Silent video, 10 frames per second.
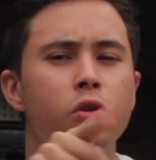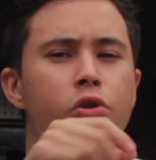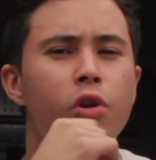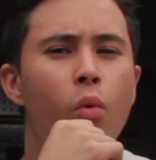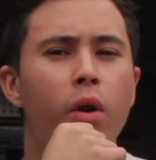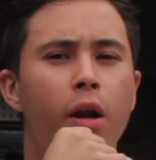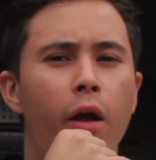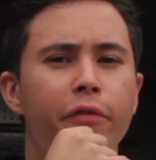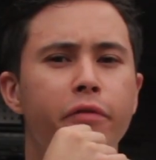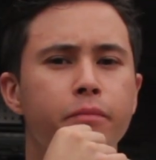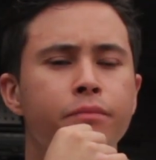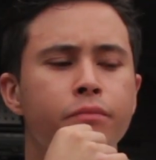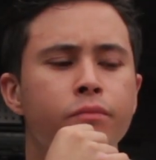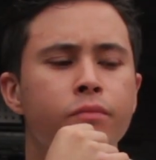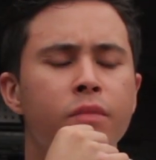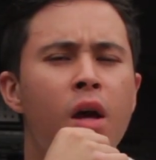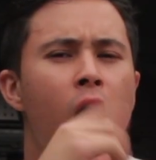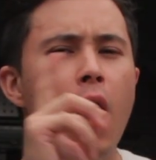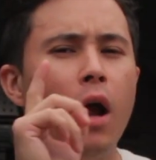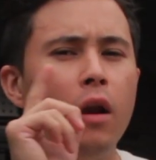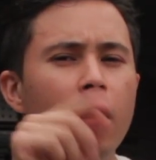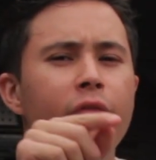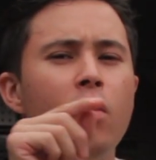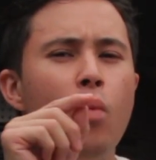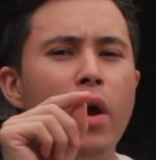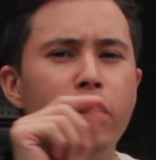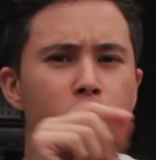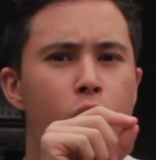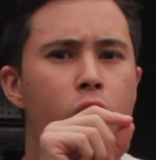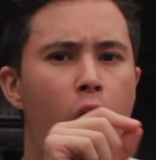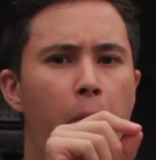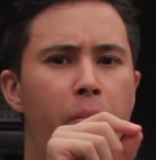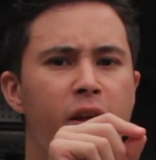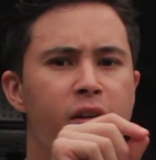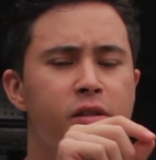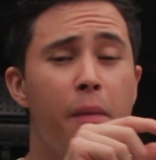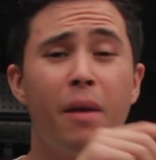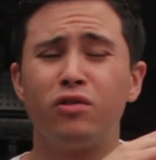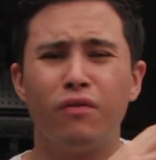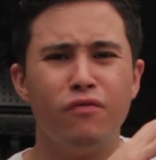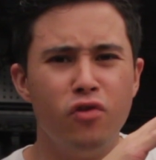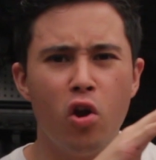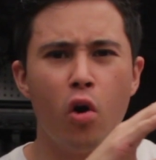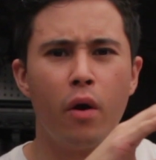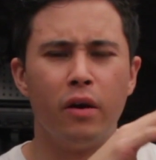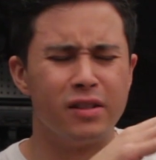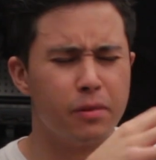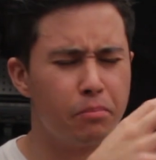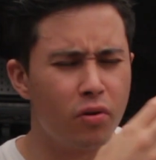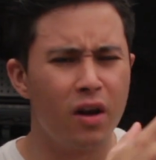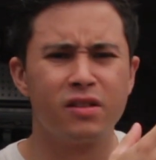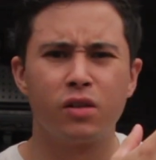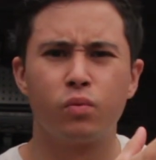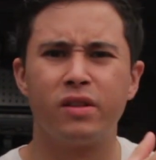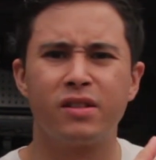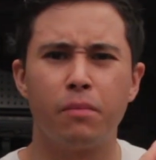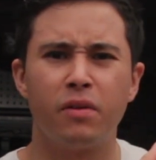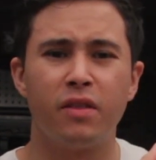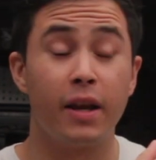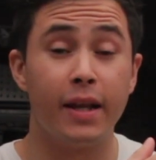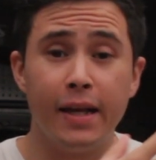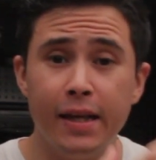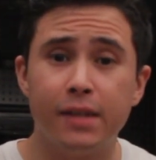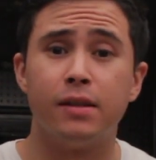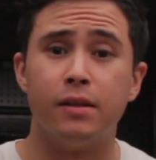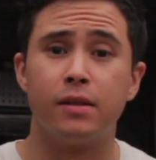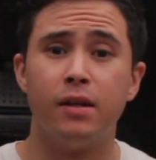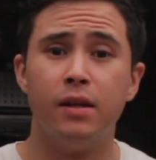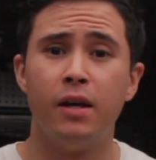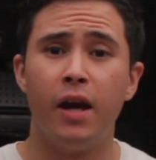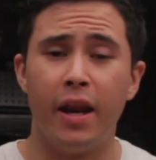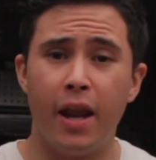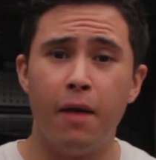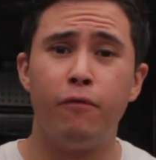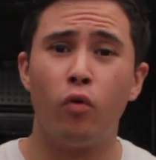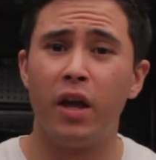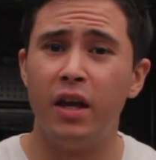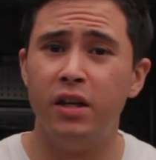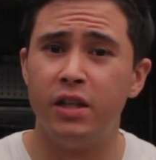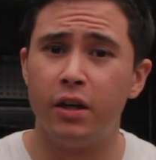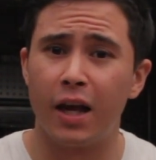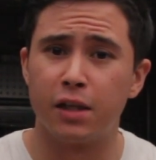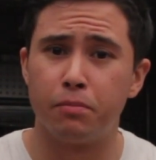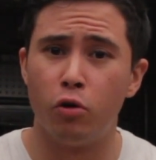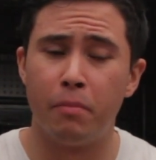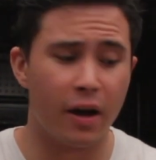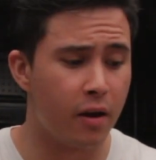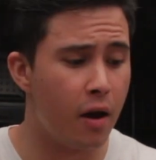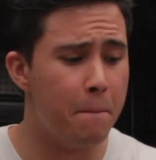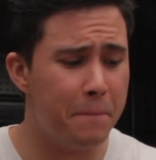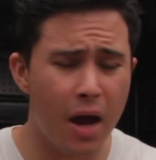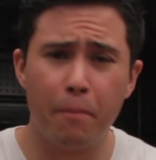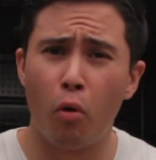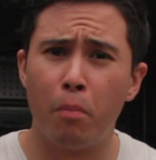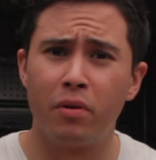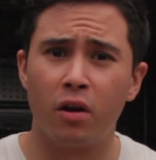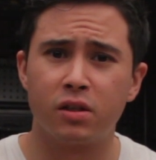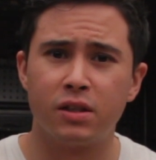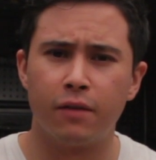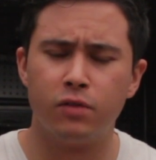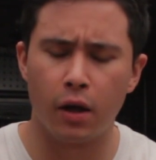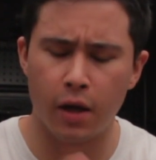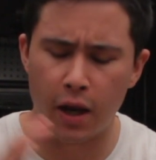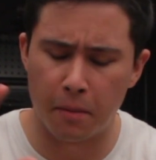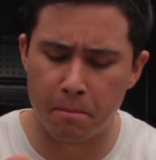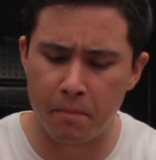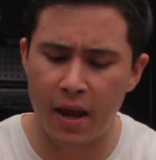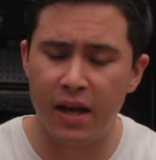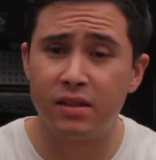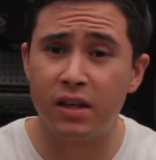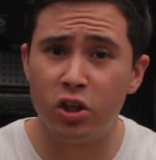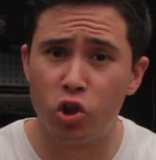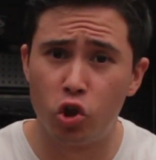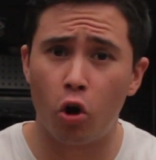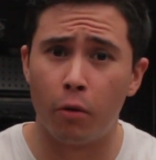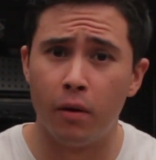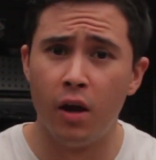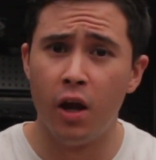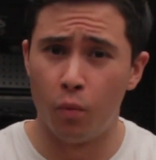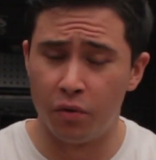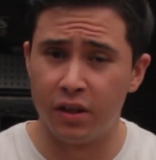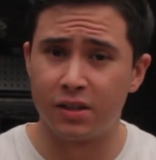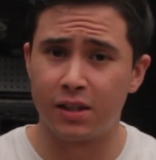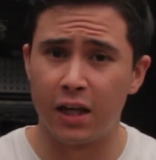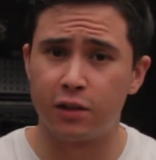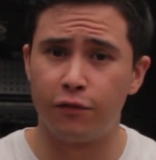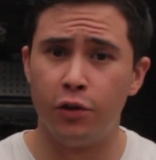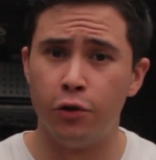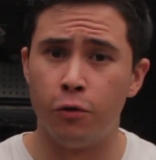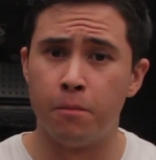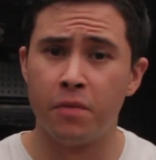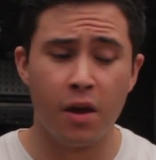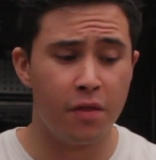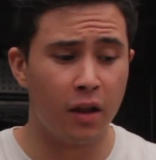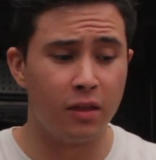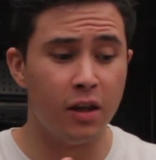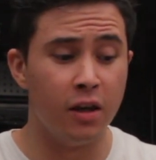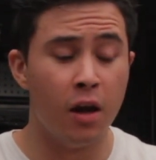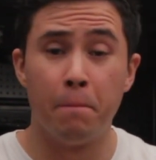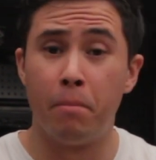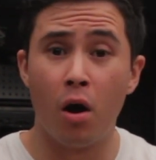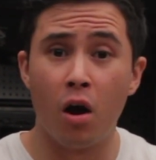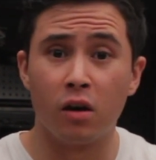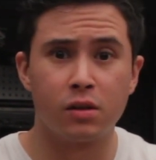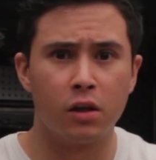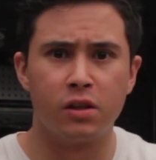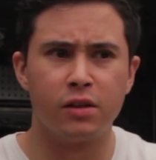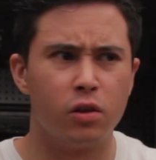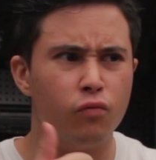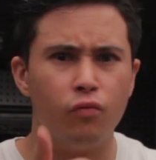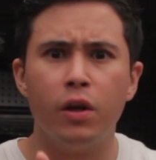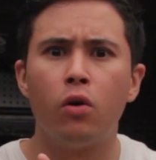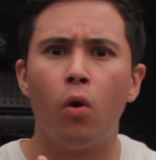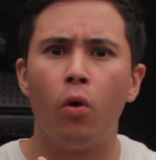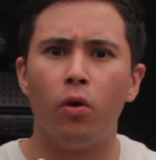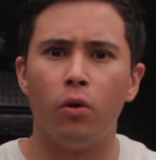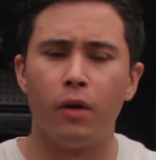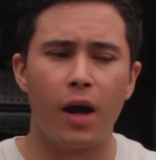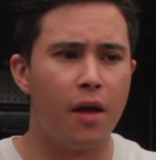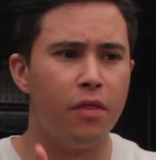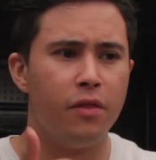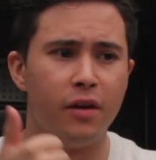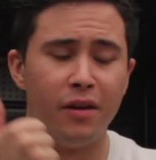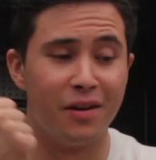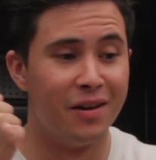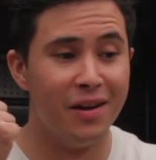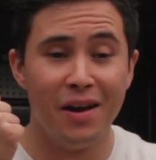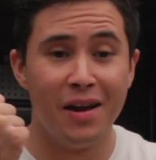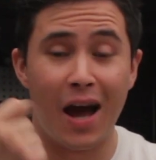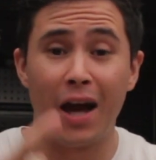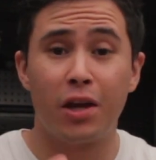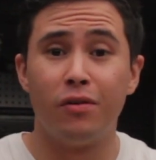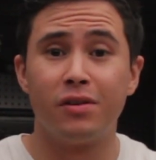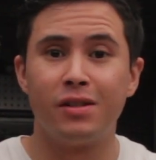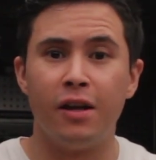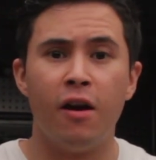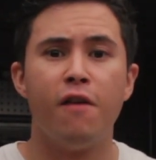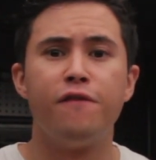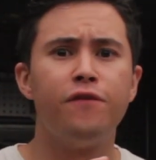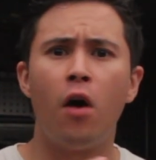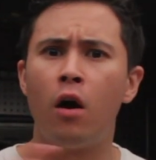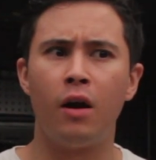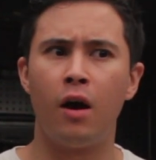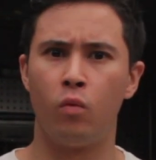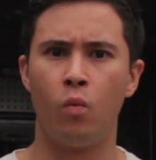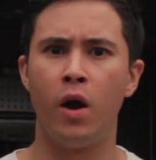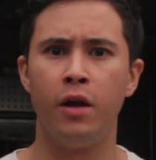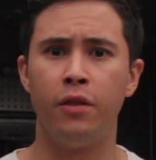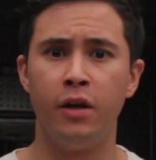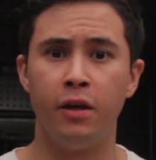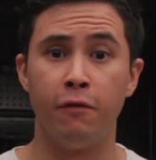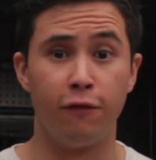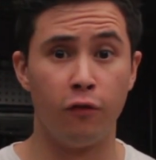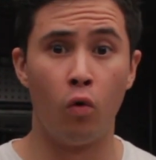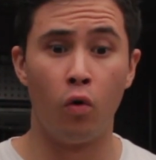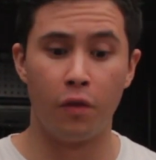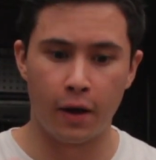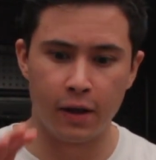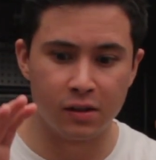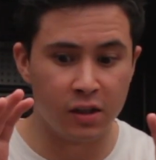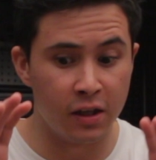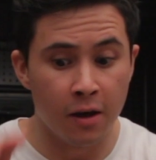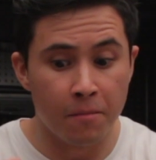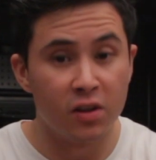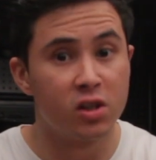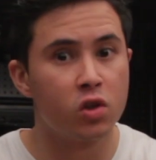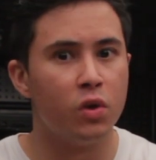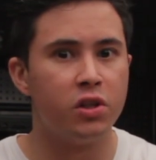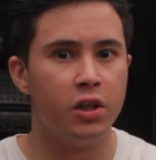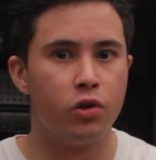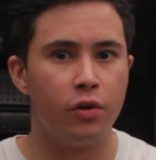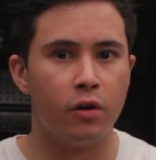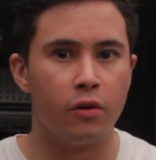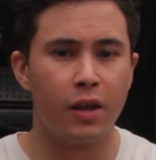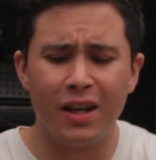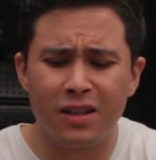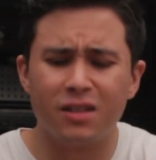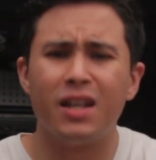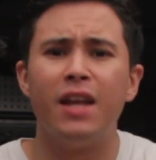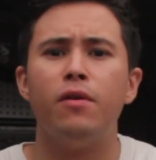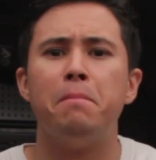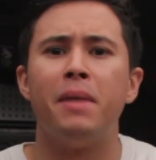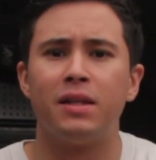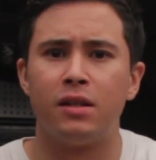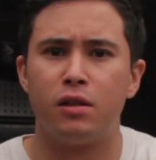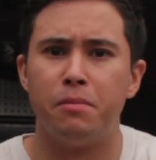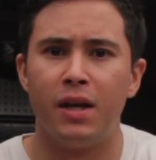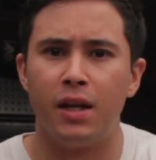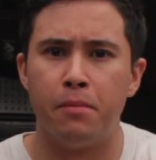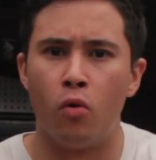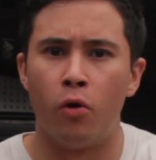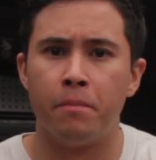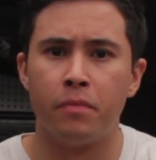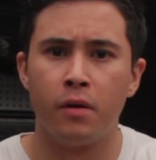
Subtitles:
Do you know what I love? I love it when new companies come out of nowhere and surprise us with something that isn't an M4 AEG gas blowback. Bear Paw Productions have done an amazing job with this SVU, that the perks such the recoil and the accuracy far outweigh the flaw that is the squishy trigger, that it doesn't even matter to me anymore.